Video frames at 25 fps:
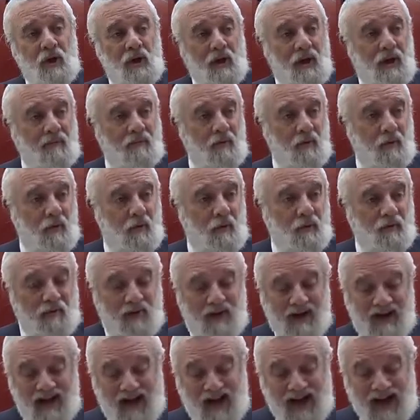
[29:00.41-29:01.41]
the level of
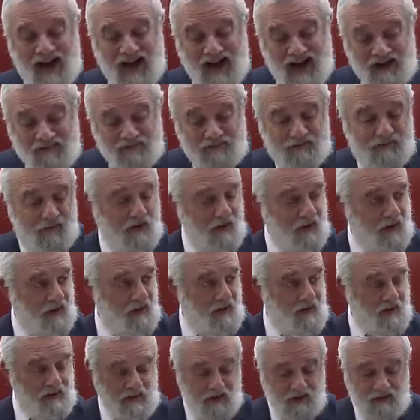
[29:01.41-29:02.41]
ahavti,
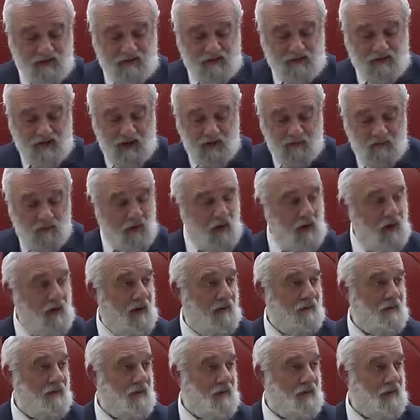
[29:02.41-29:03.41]
he says. I really
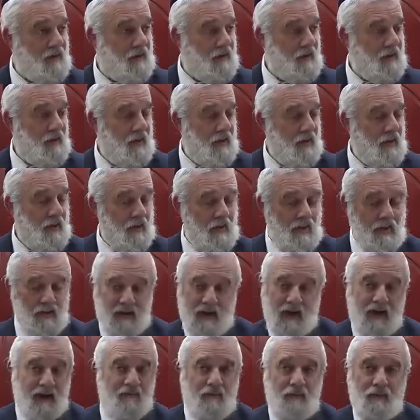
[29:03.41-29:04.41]
loved it.
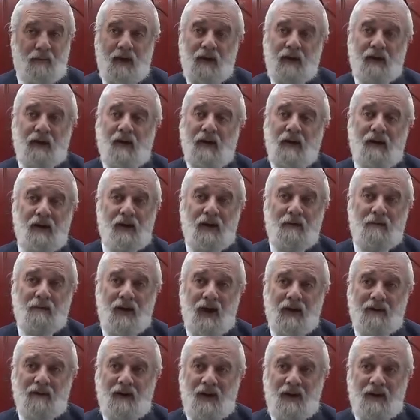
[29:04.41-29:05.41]
Not everybody can claim
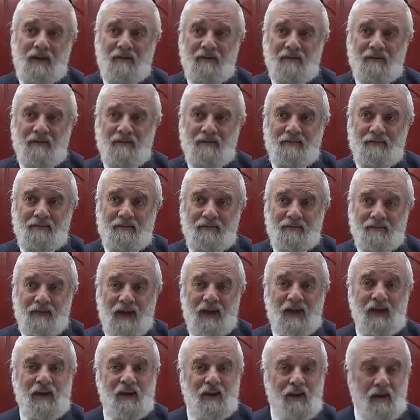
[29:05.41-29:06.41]
that title,
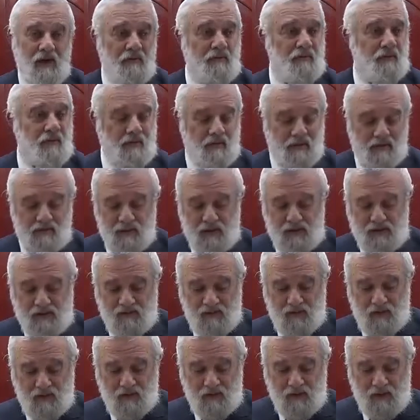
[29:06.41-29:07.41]
that he loved the
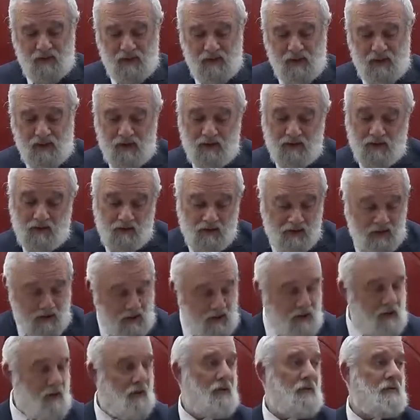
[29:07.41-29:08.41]
mitzvot. So this
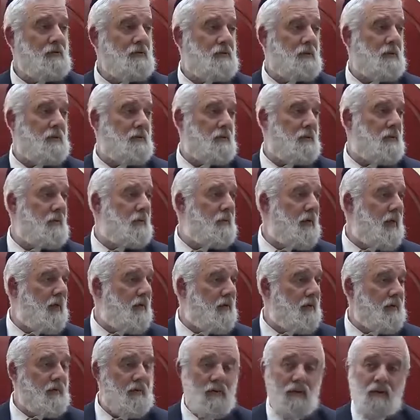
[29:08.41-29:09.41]
is also to a
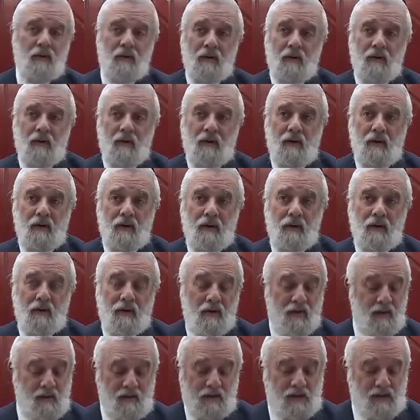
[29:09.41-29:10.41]
merit.
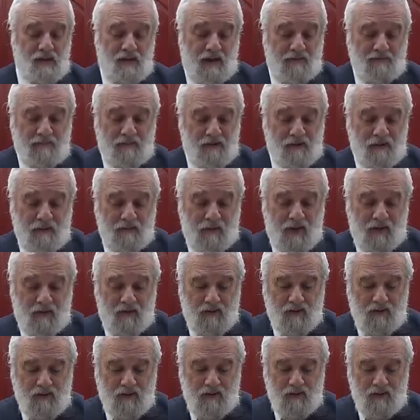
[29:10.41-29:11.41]
This is definitely a
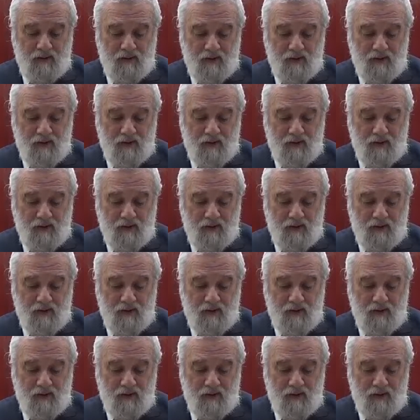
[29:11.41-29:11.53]
merit.